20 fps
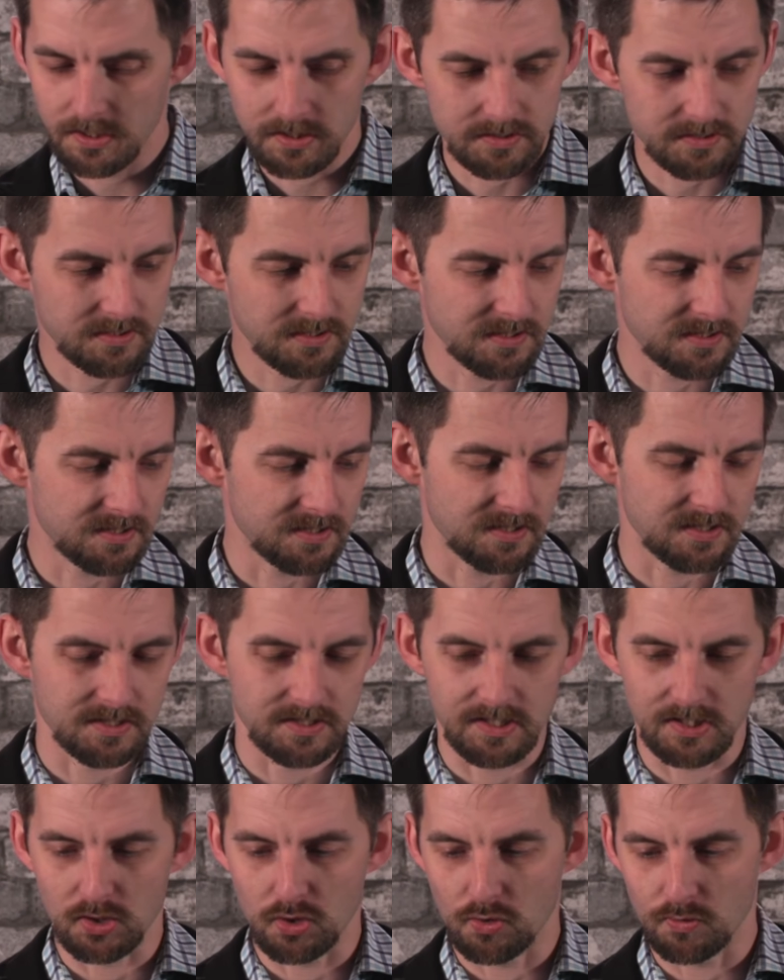Since this
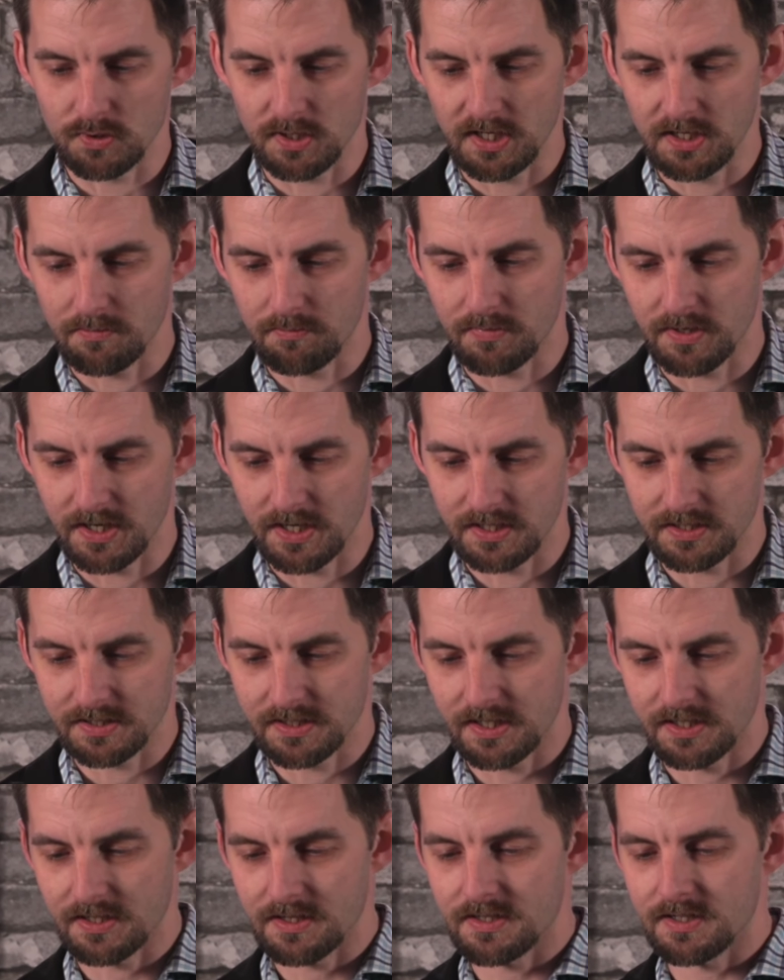is a no-name brand
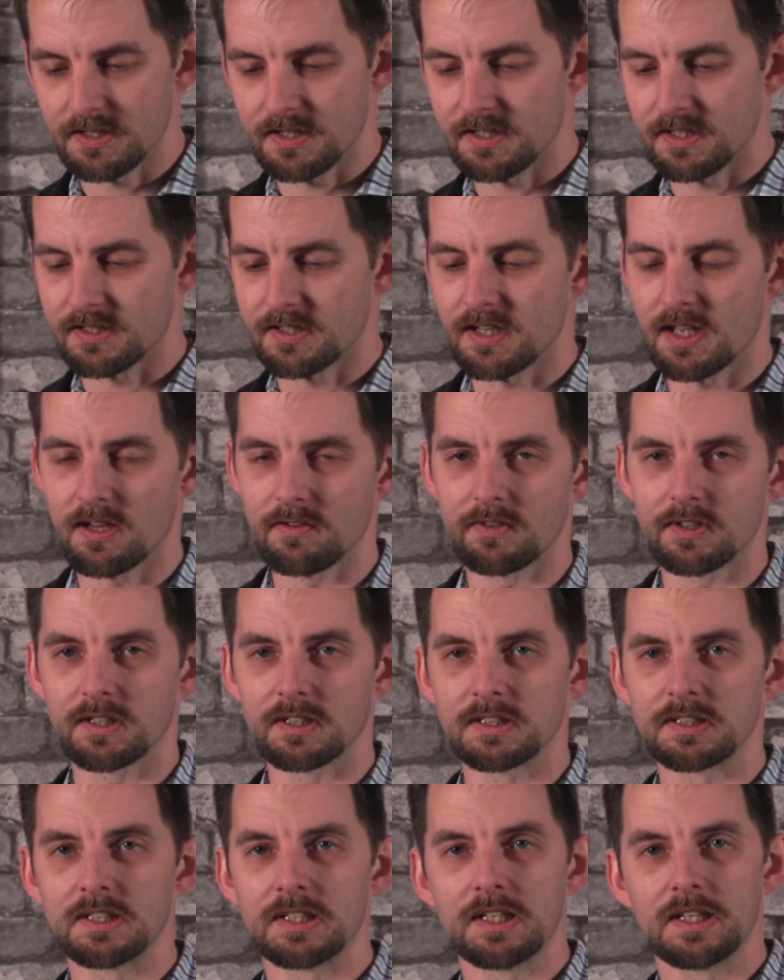kind of thing, it doesn't have
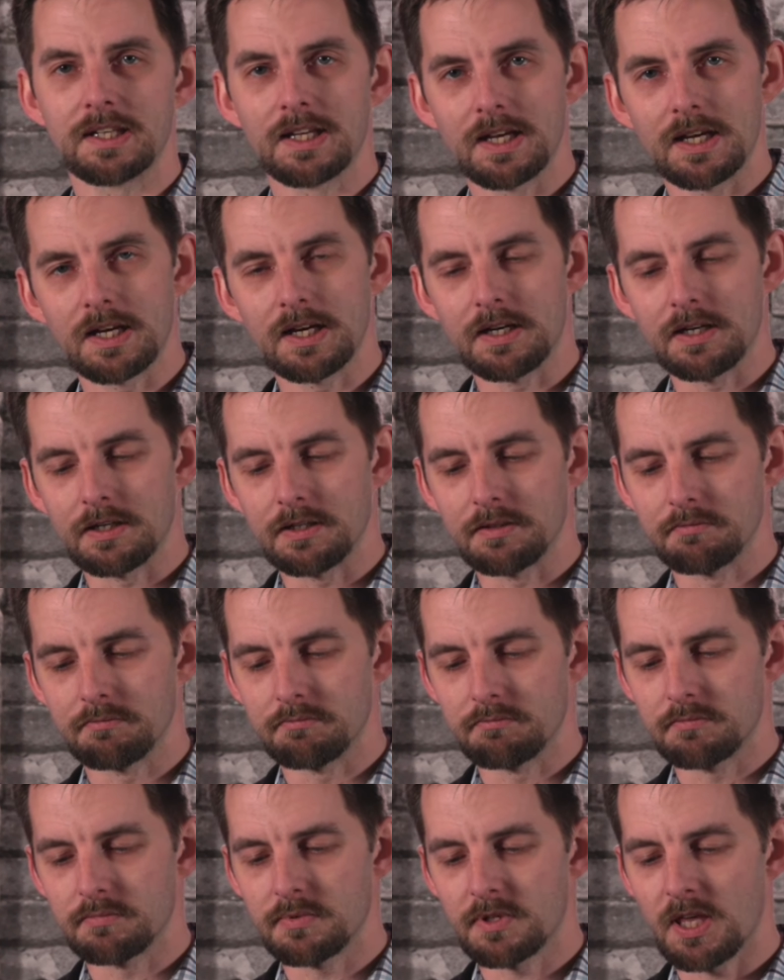a
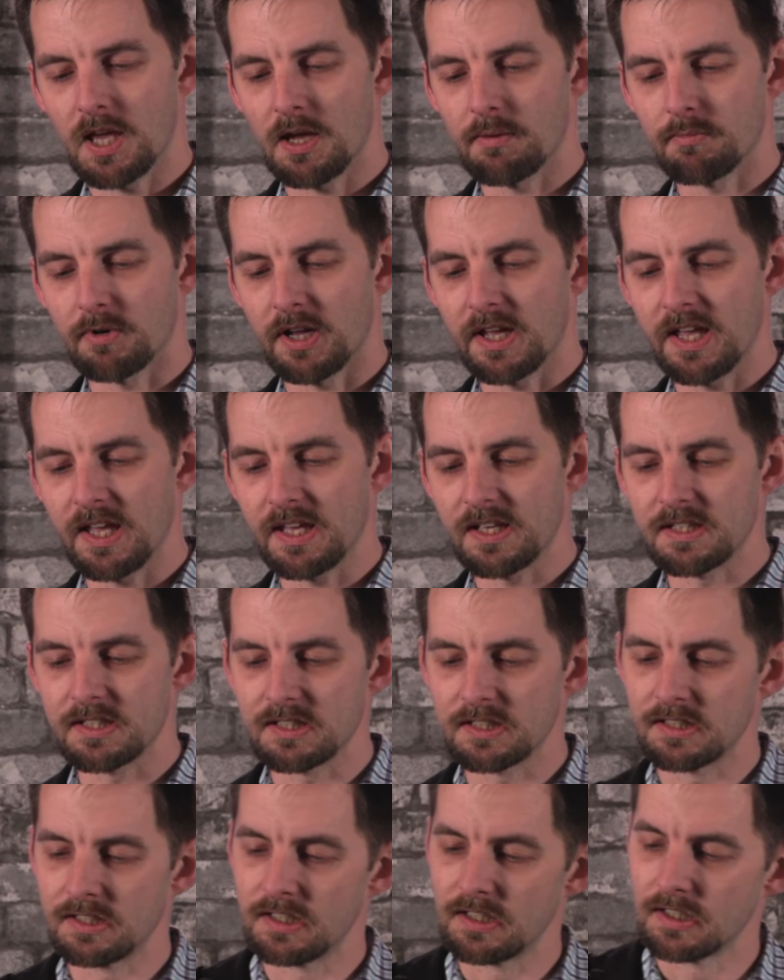camera
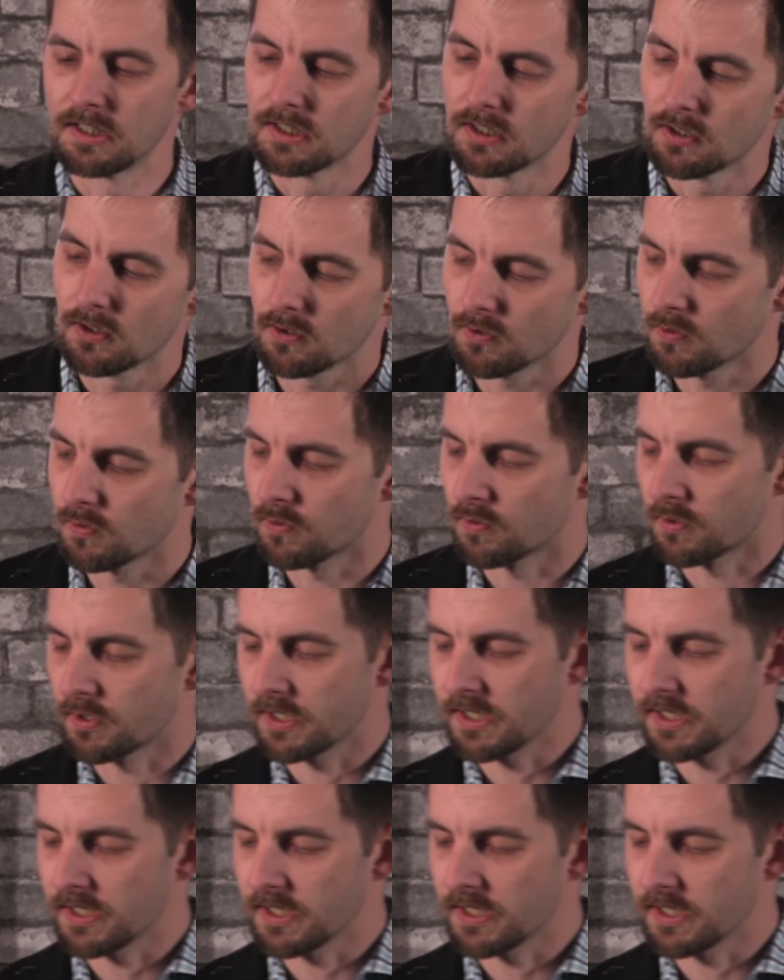head or